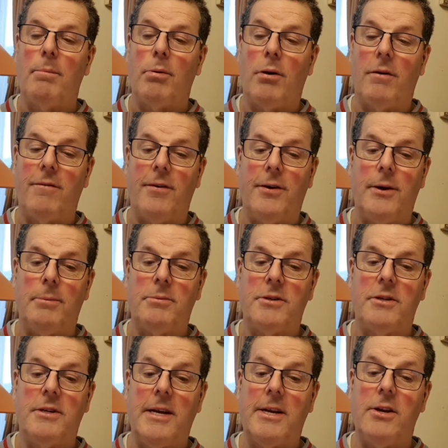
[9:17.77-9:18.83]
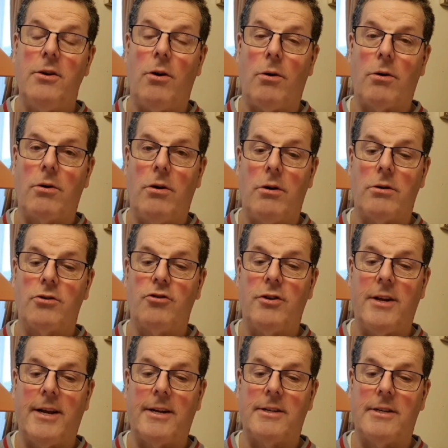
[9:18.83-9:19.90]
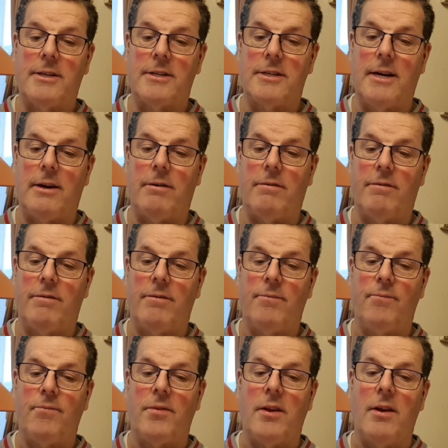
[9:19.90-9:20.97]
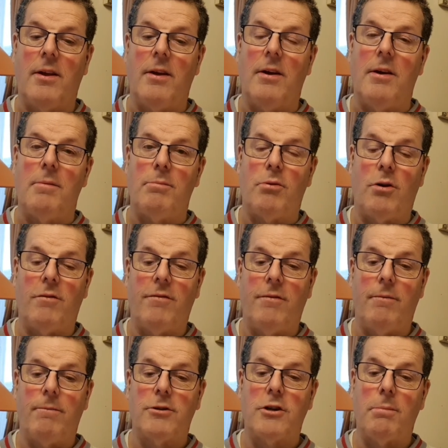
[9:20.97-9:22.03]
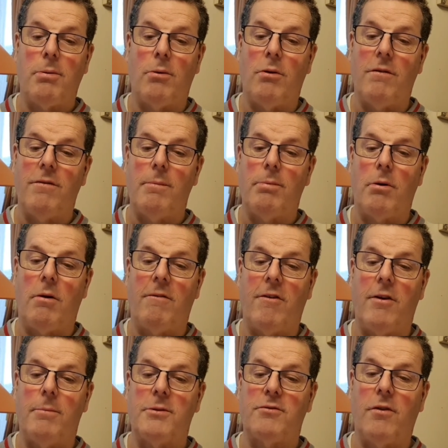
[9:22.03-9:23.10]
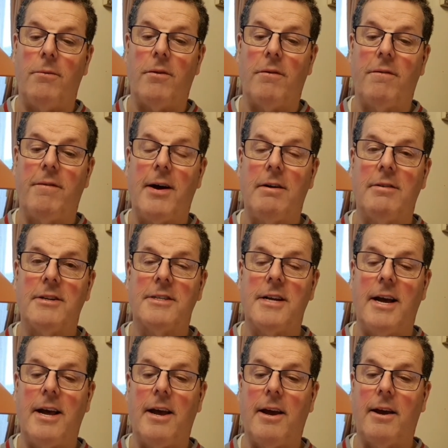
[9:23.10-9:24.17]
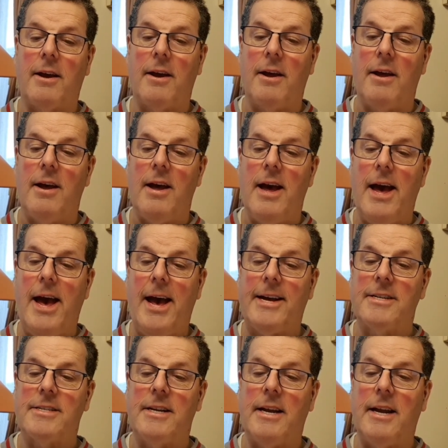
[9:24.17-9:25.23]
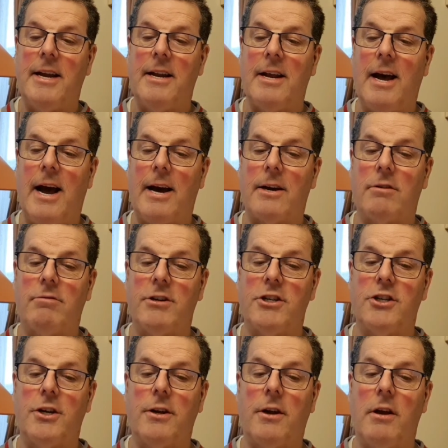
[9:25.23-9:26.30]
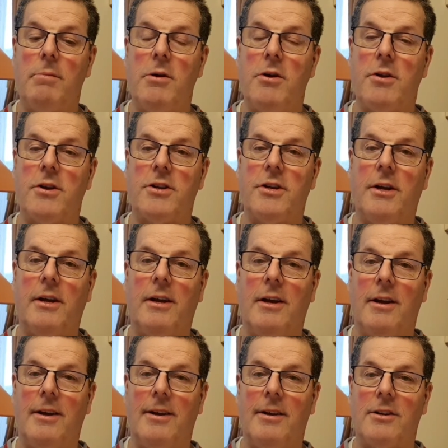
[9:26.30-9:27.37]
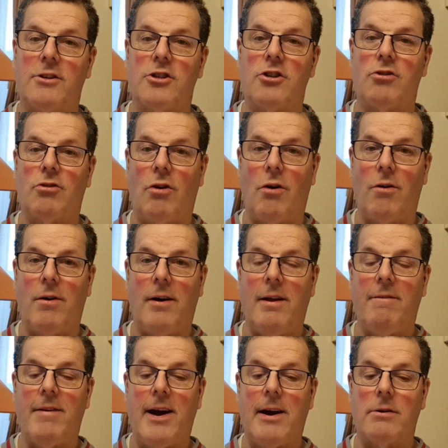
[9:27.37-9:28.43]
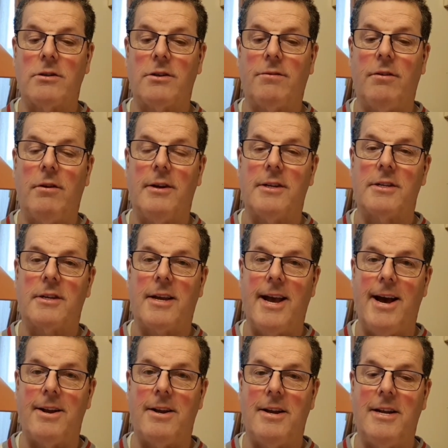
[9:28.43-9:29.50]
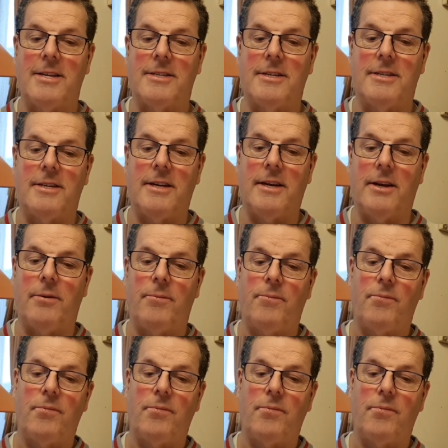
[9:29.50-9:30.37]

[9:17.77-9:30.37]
Proverbs did not contradict itself. Support for Proverbs from the Pharisaic, Essene and Christian community strongly vouch for its canonicity.